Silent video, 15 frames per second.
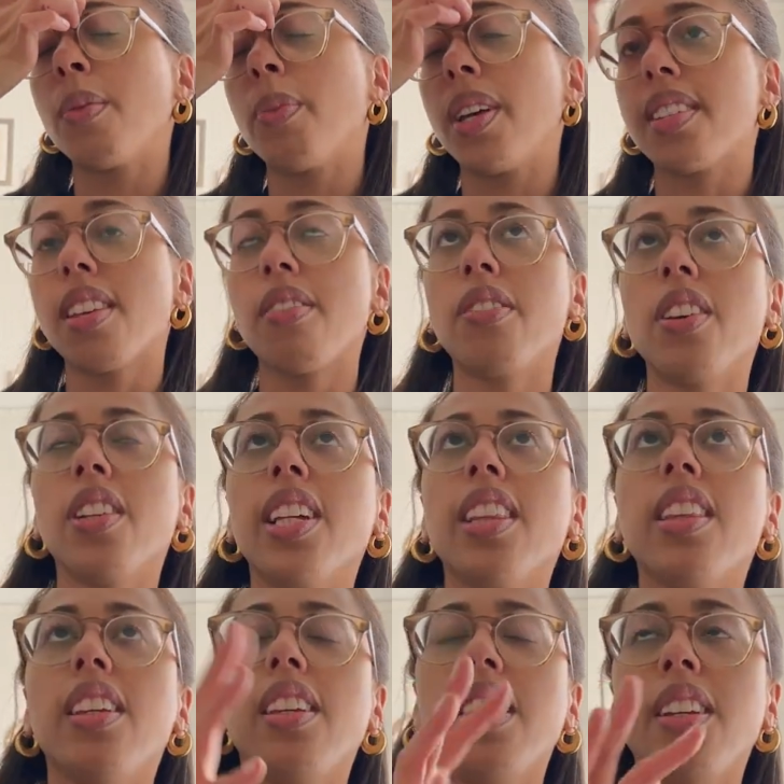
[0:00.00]
because I feel like
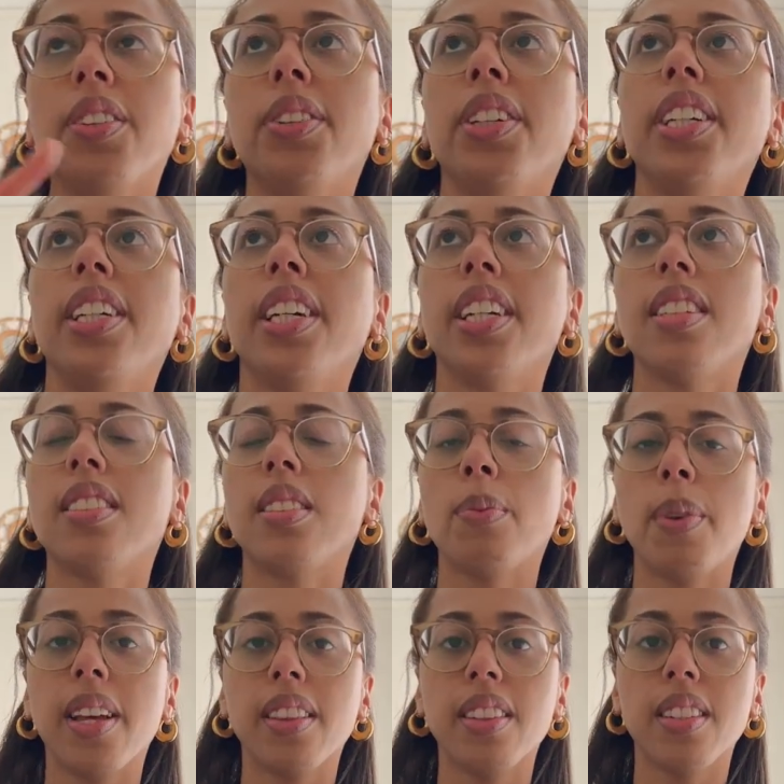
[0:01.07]
the eerie in
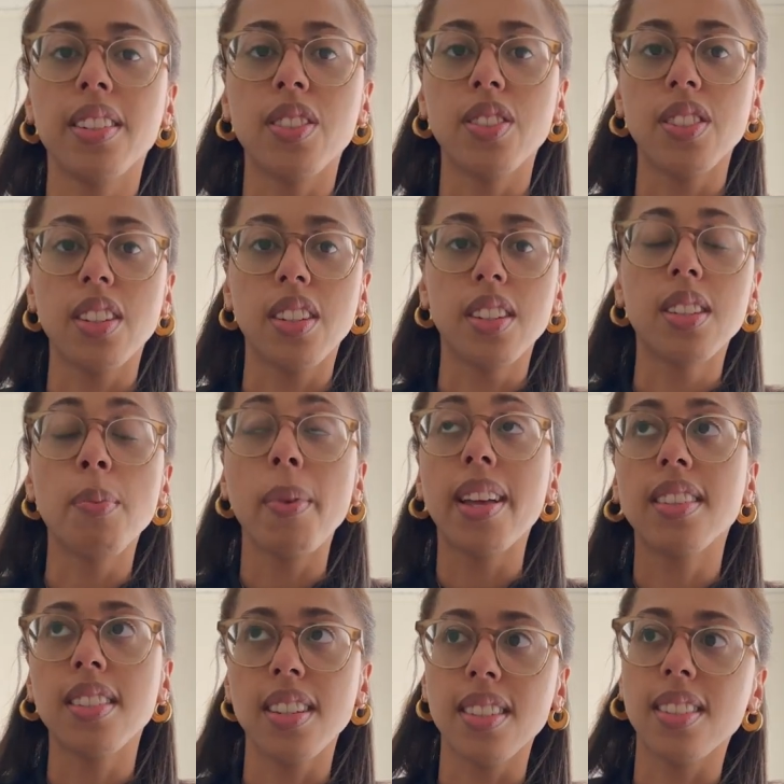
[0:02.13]
Samanta's,
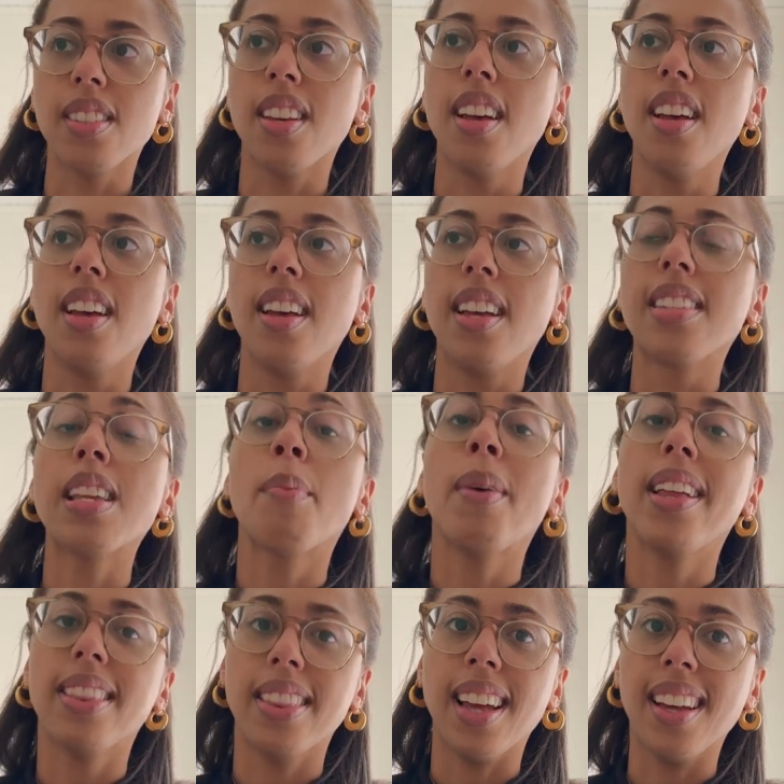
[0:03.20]
Samanta's,
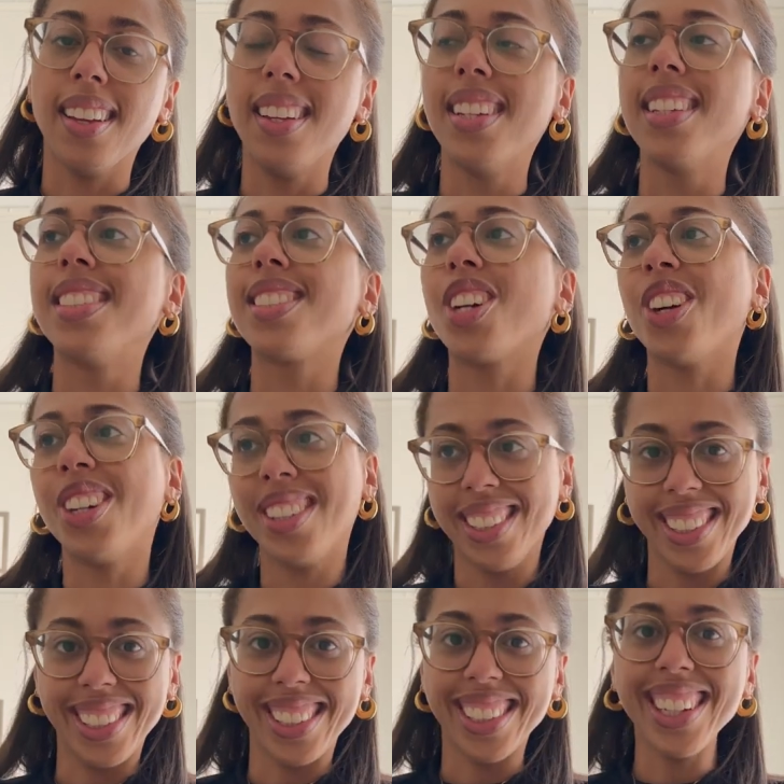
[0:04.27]
Samanta's
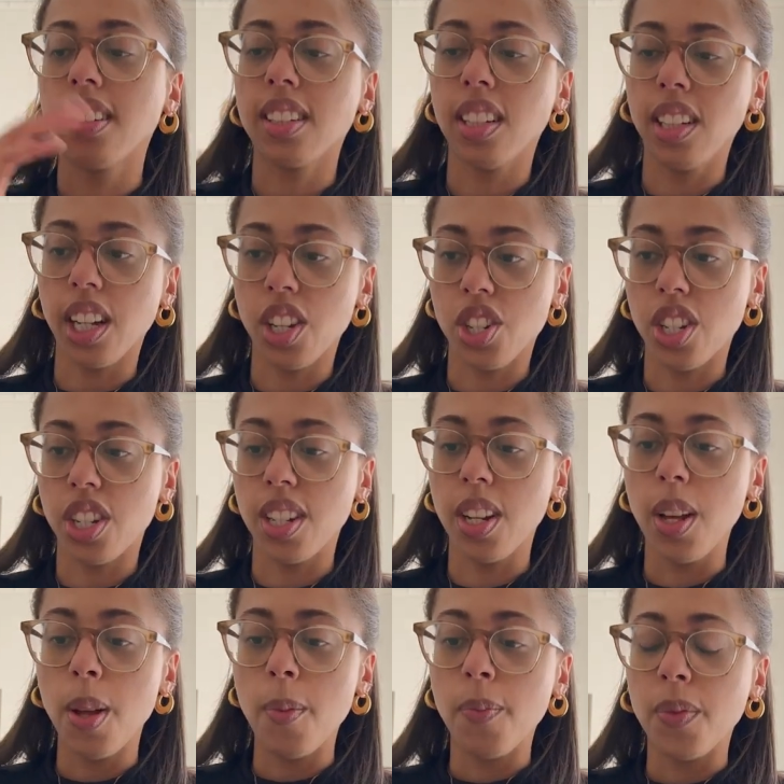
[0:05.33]
earlier collection
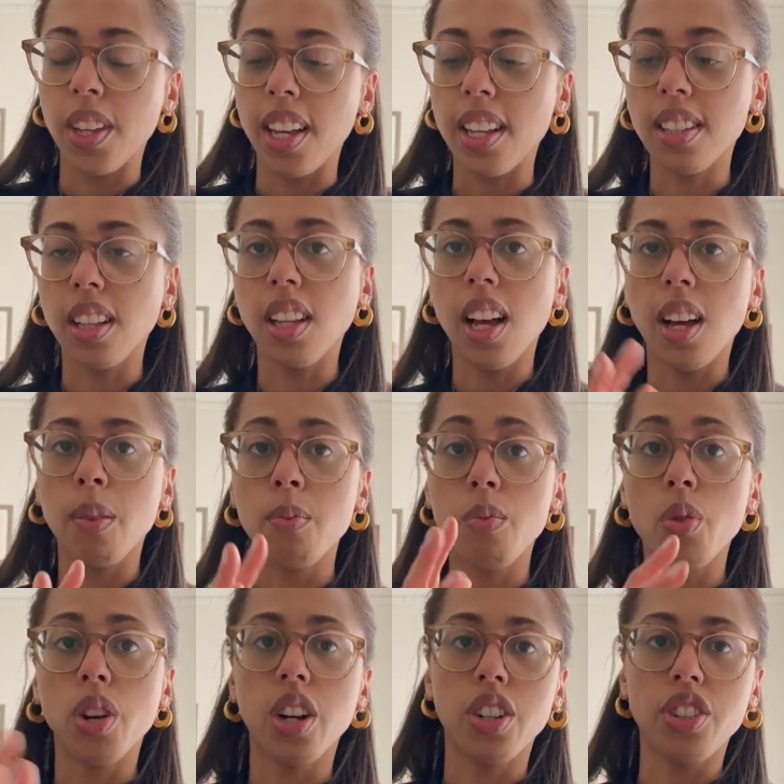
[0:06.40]
is a lot
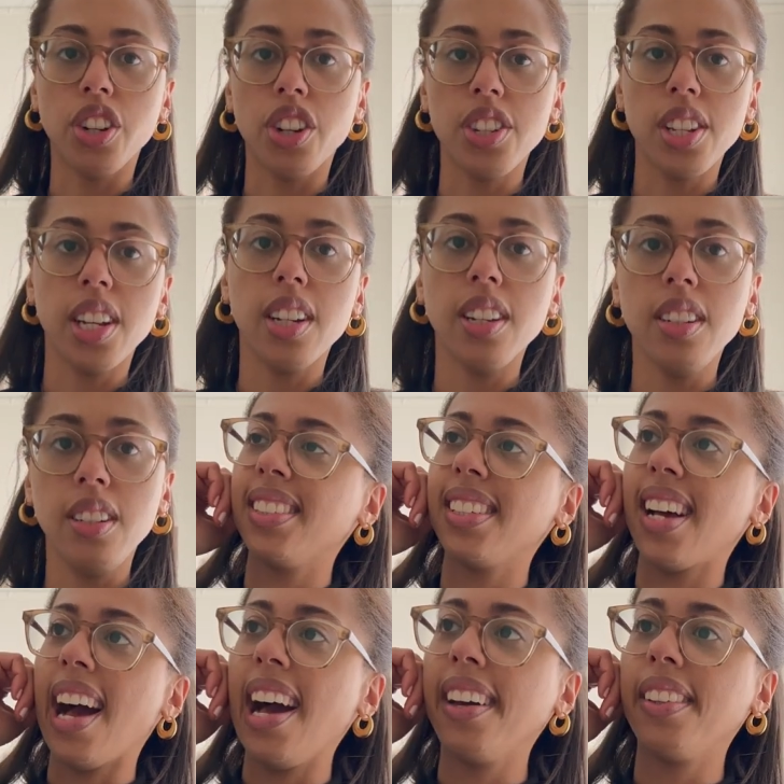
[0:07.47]
more understated.
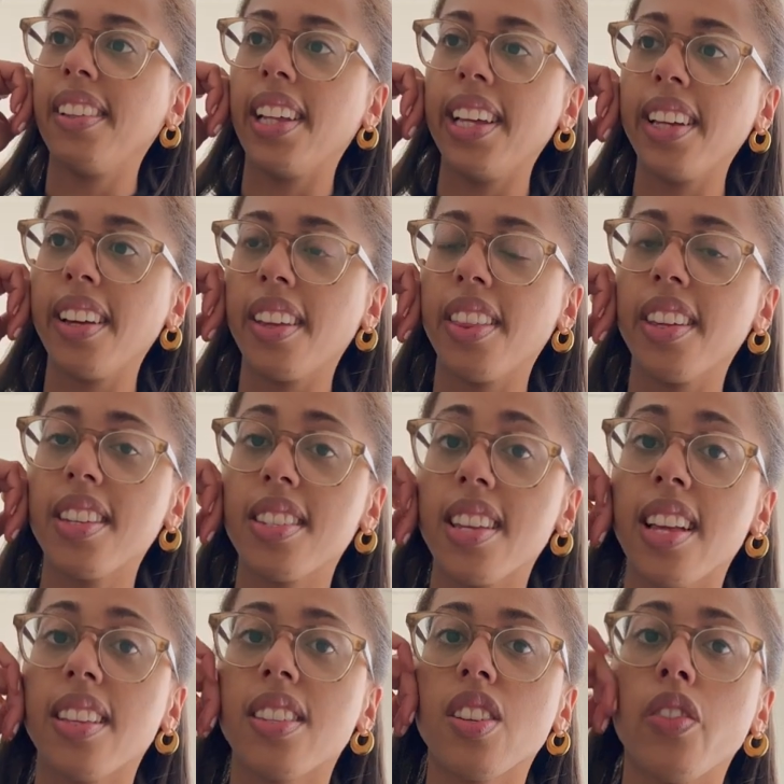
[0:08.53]
I like the
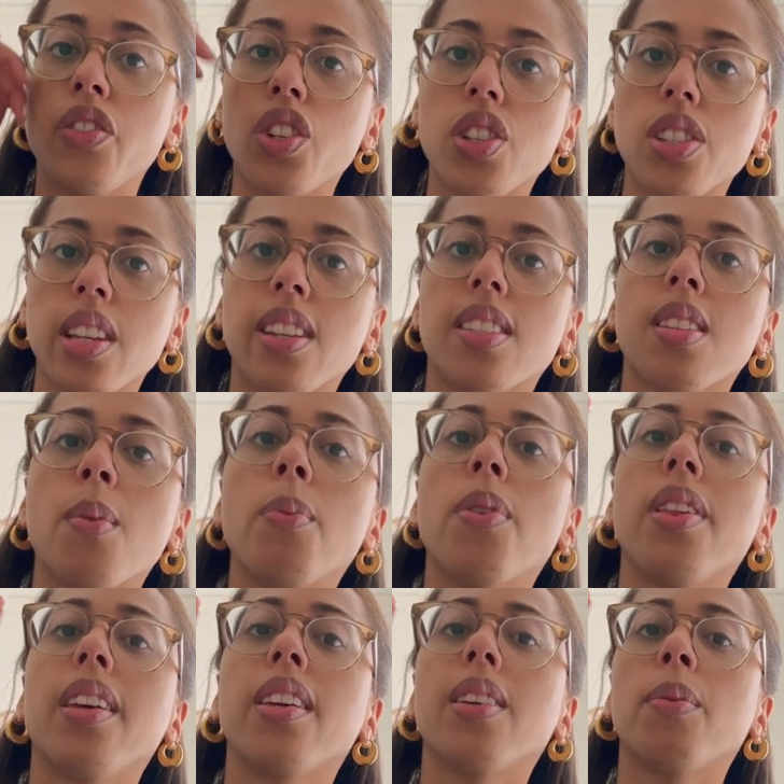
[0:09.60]
sense of just like
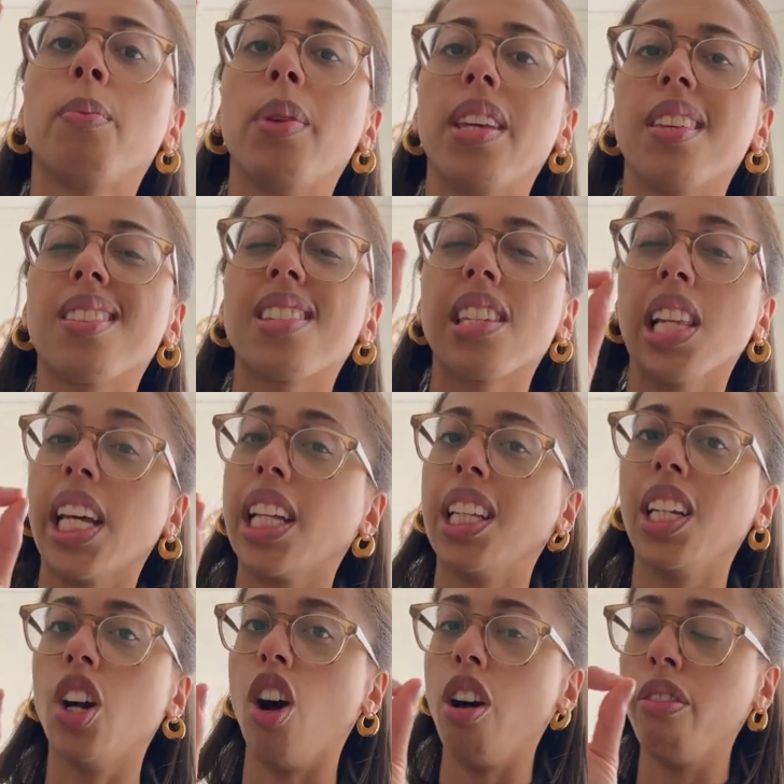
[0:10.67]
something being
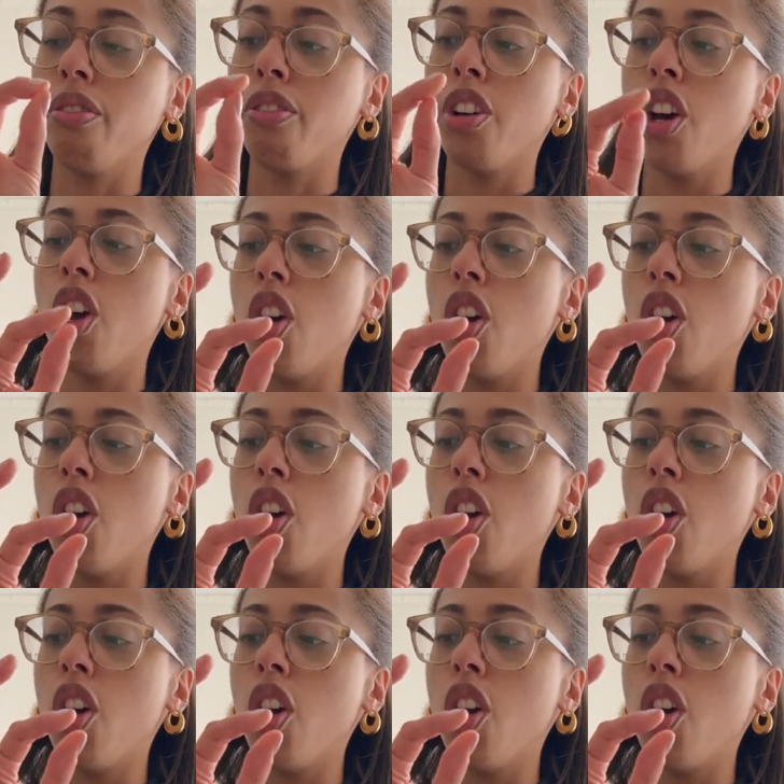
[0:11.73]
slightly off.